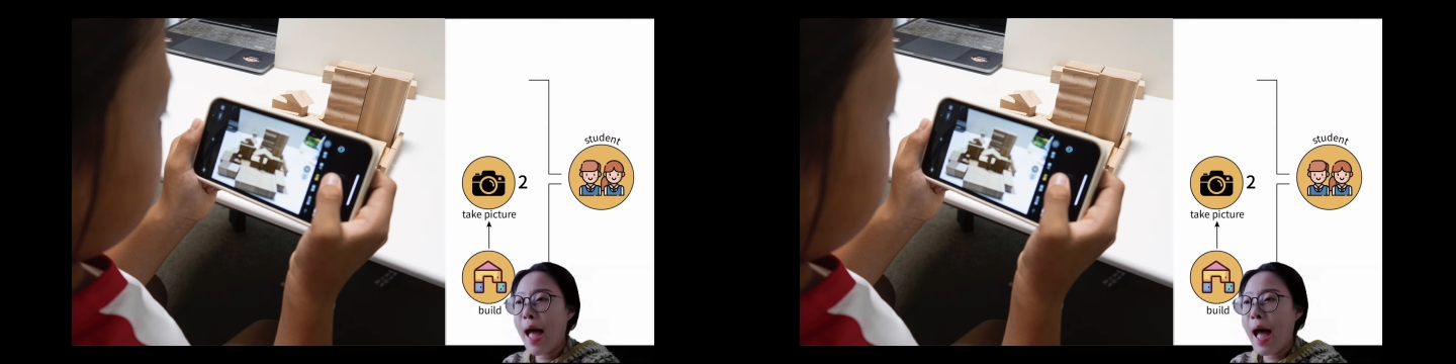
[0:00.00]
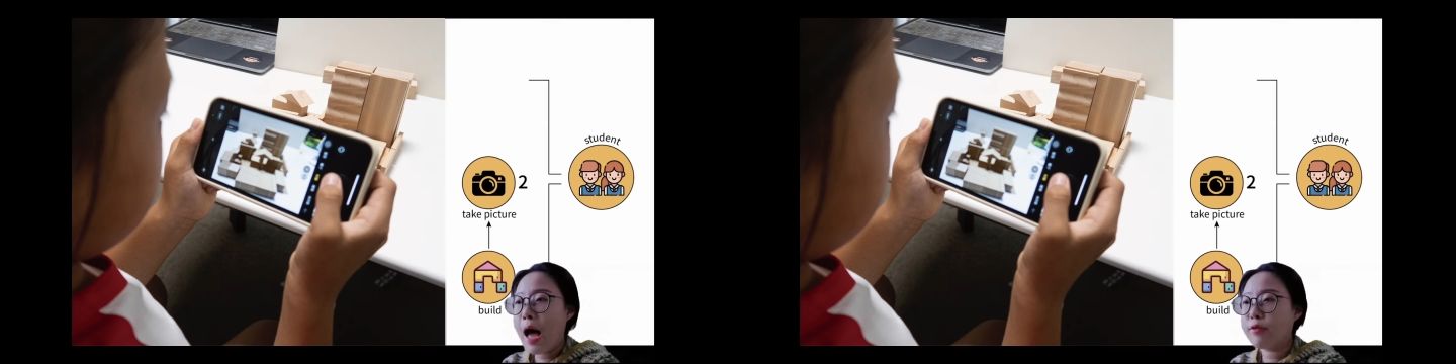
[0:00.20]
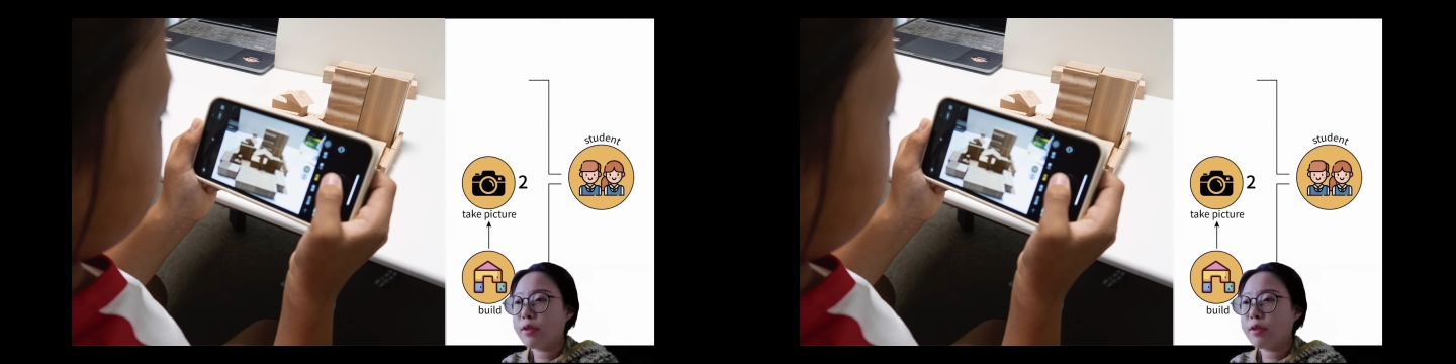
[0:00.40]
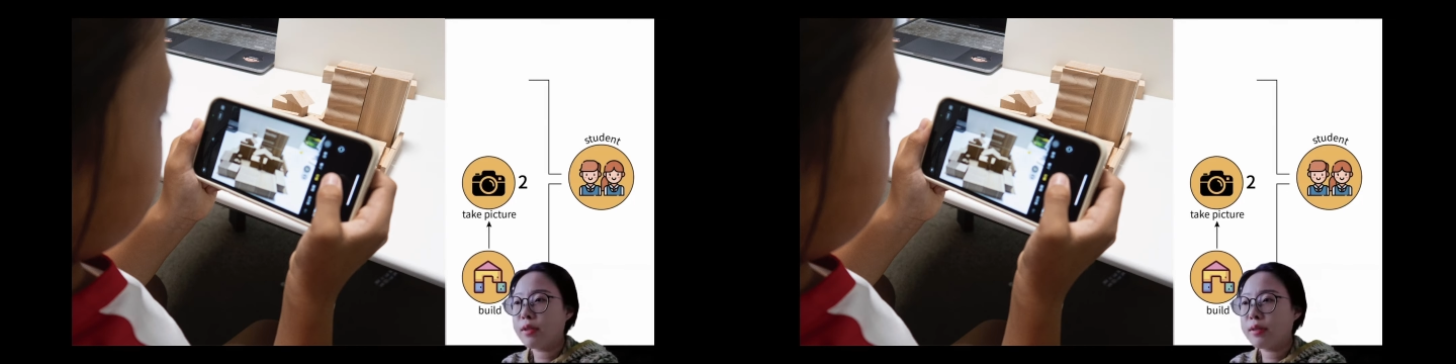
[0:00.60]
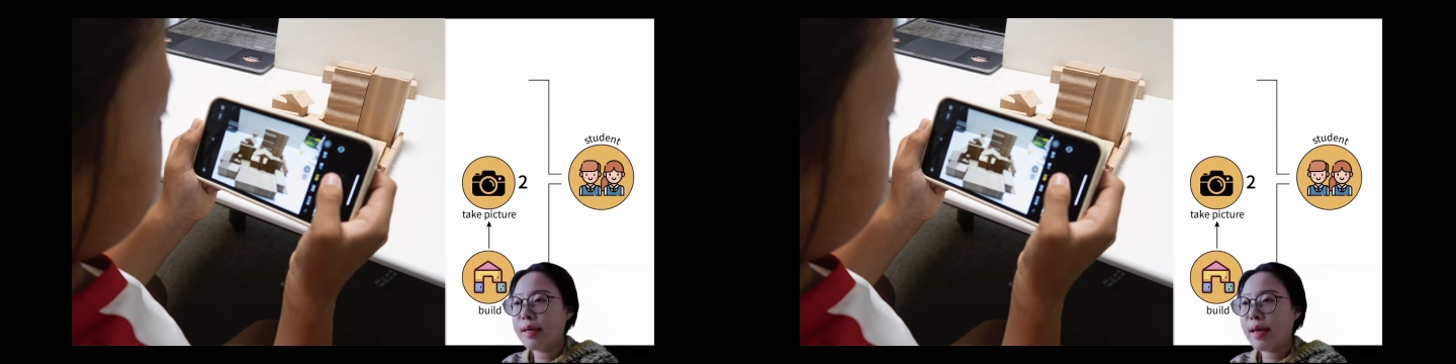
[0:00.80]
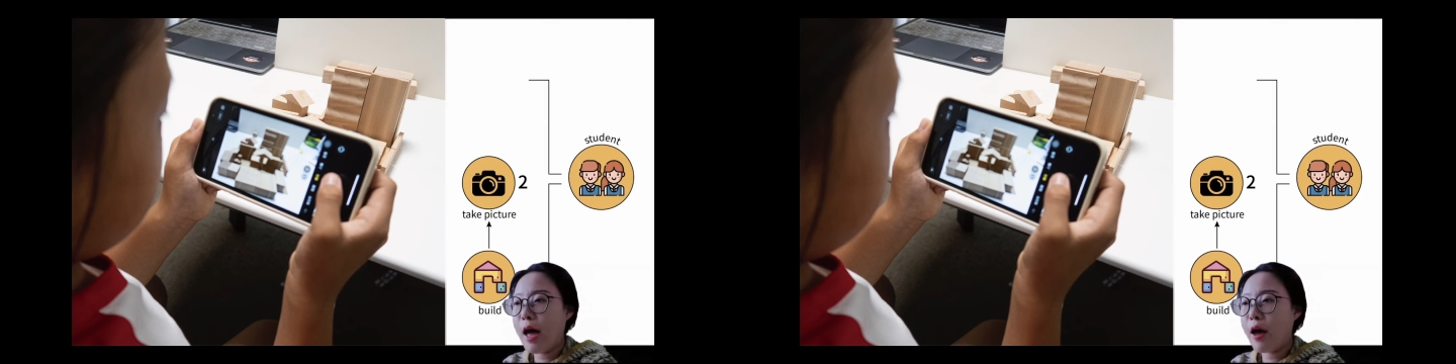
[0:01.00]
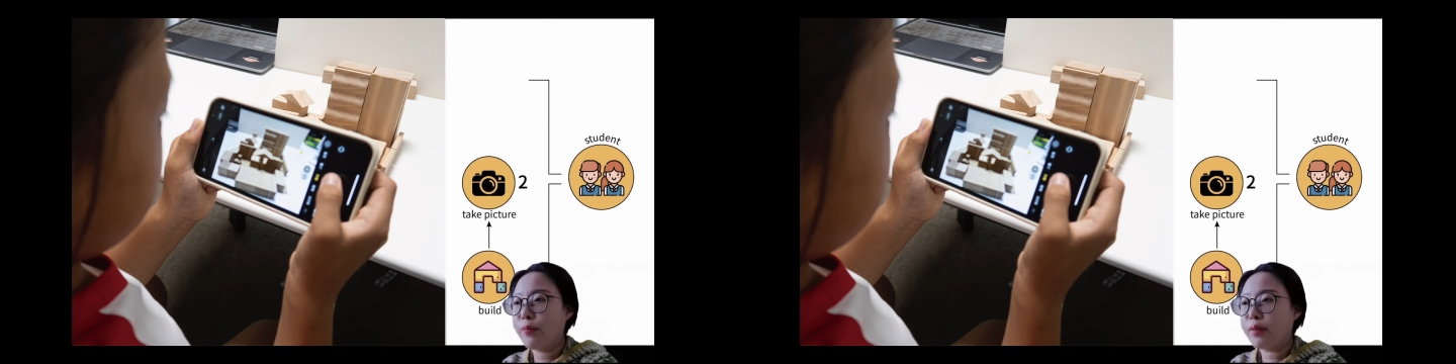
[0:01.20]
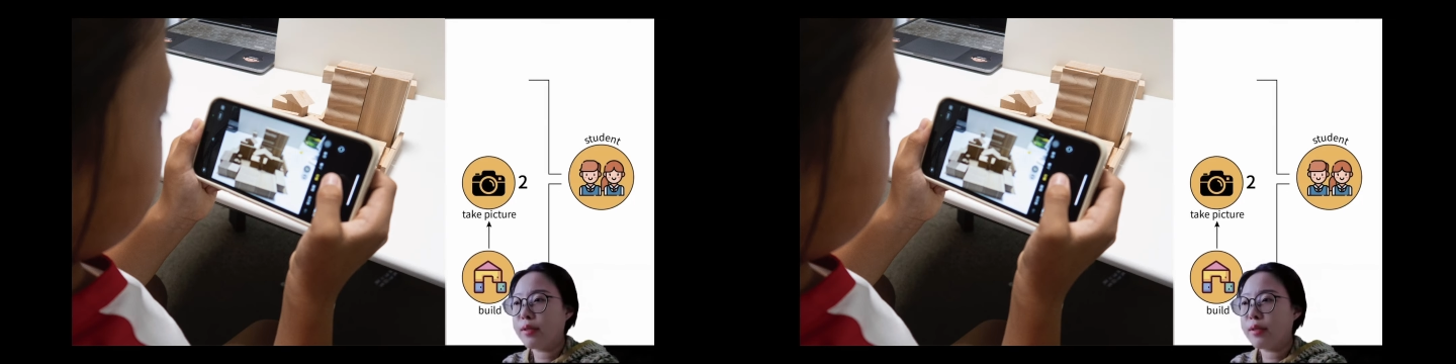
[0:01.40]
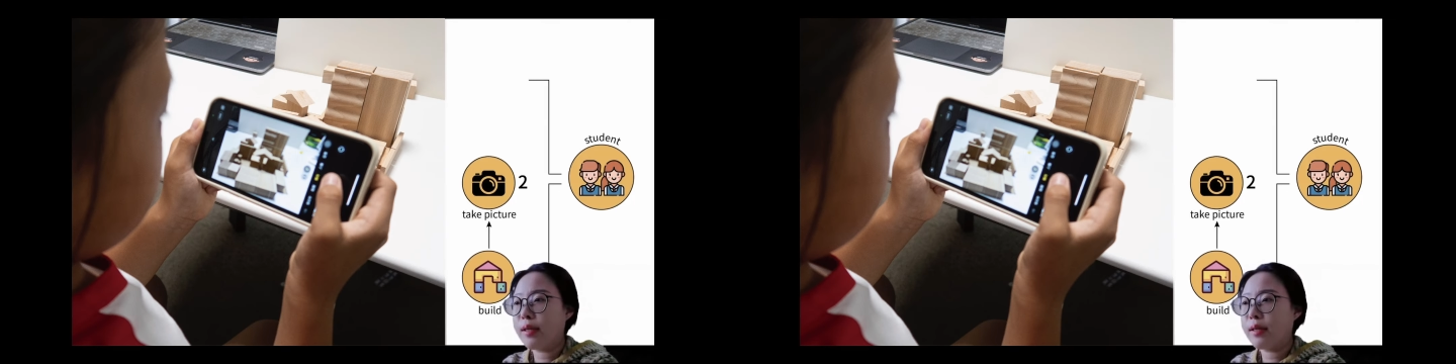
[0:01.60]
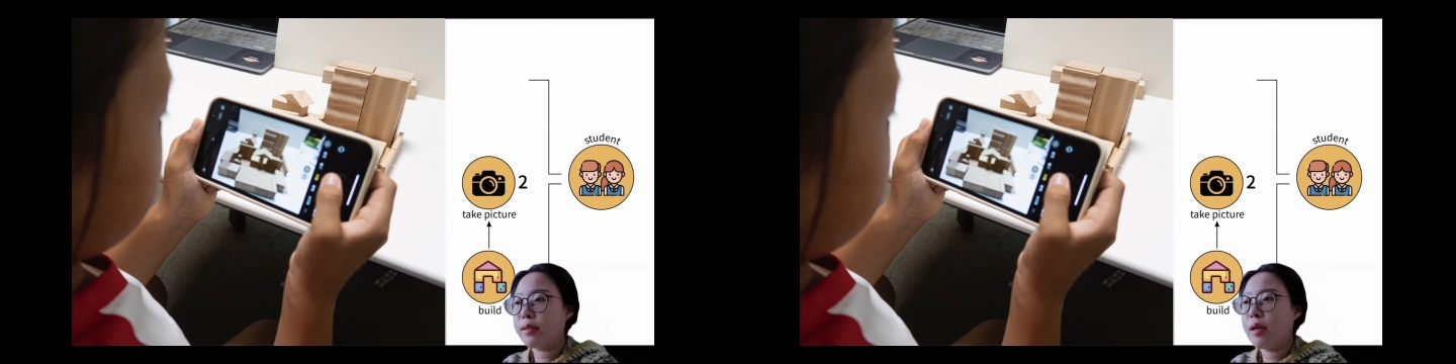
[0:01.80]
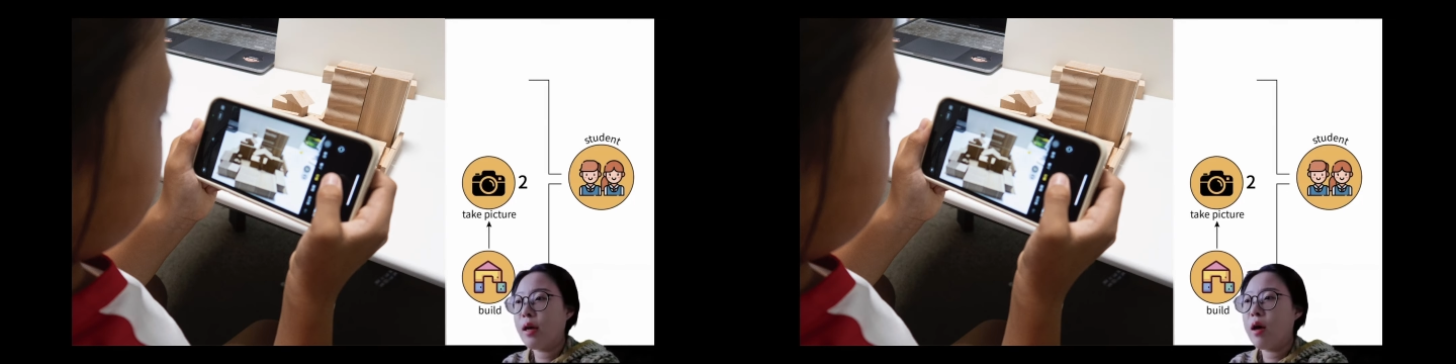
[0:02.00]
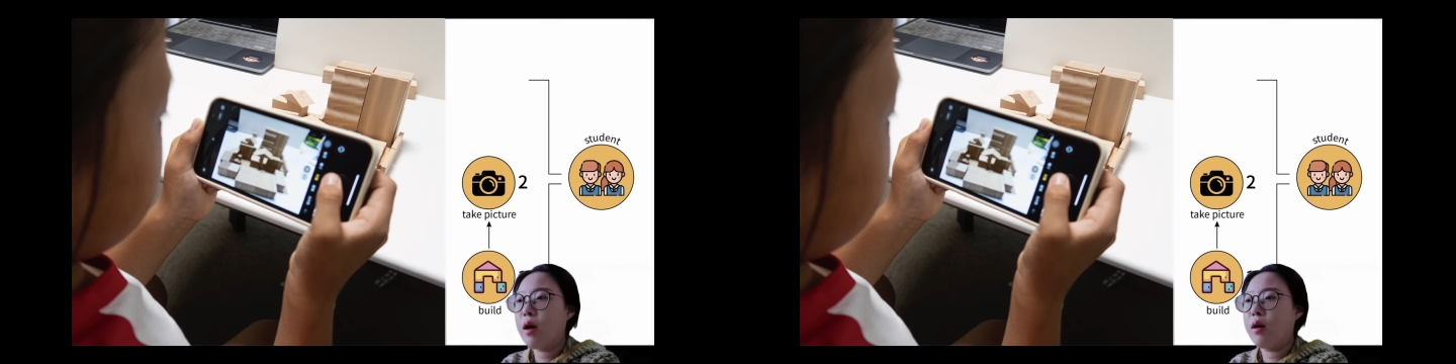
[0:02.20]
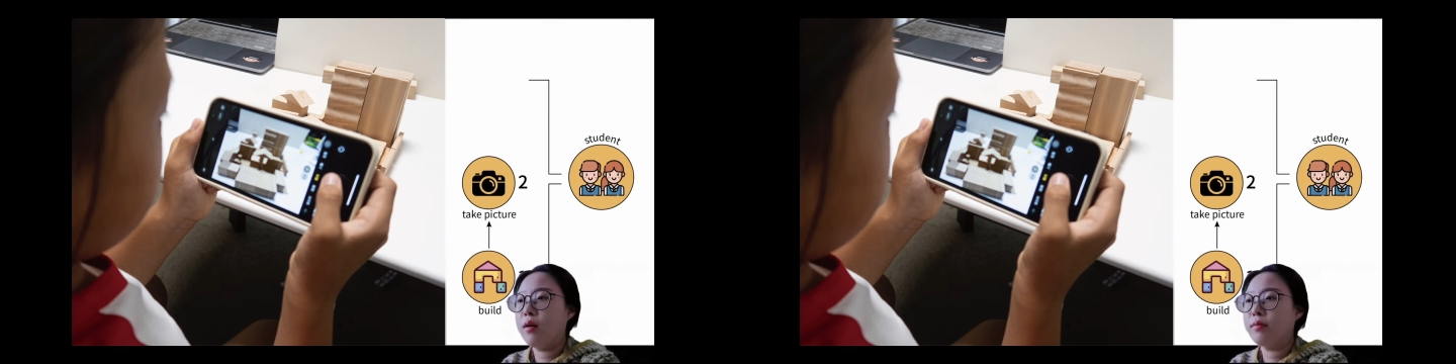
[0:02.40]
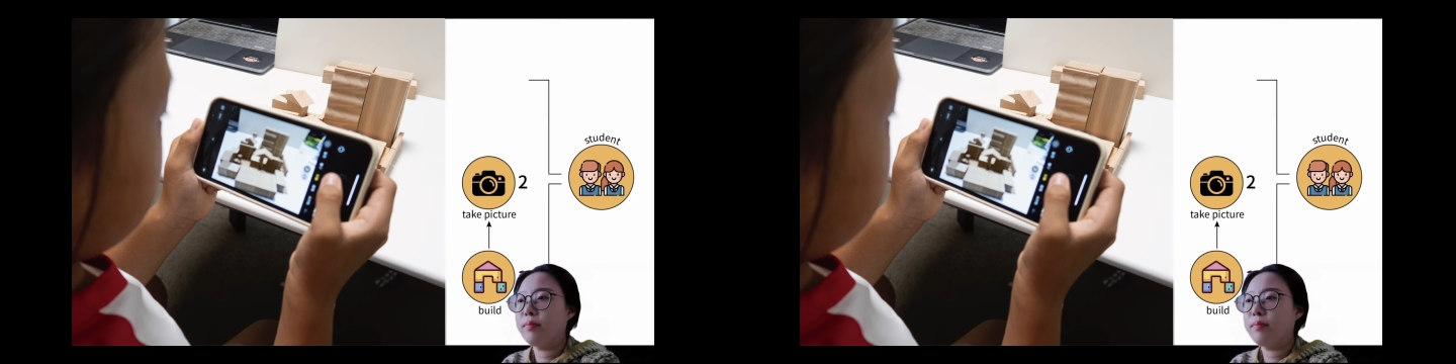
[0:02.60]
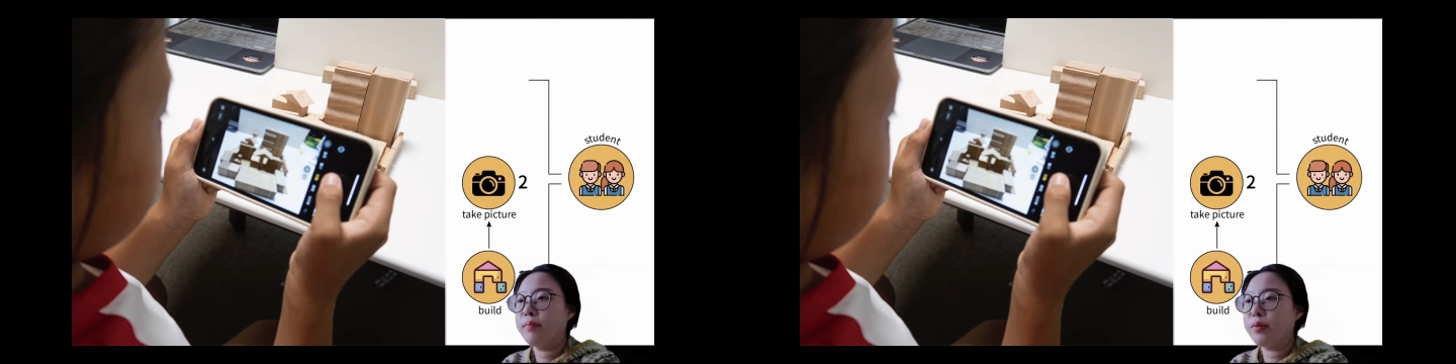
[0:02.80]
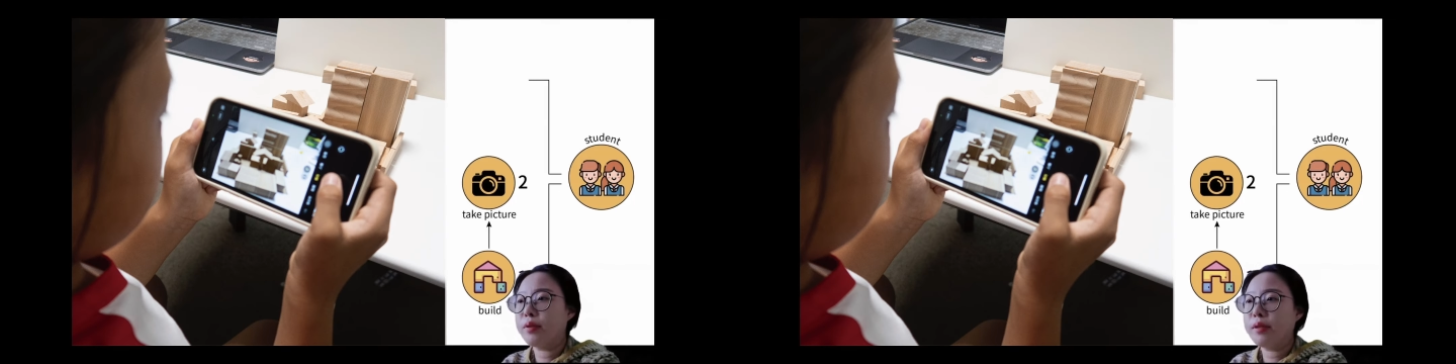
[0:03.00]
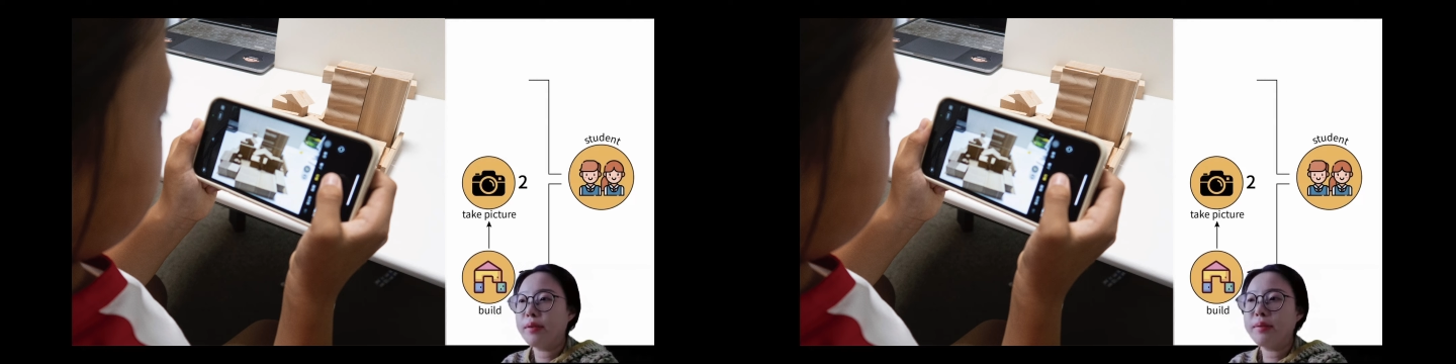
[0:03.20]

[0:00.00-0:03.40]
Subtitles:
After they have put their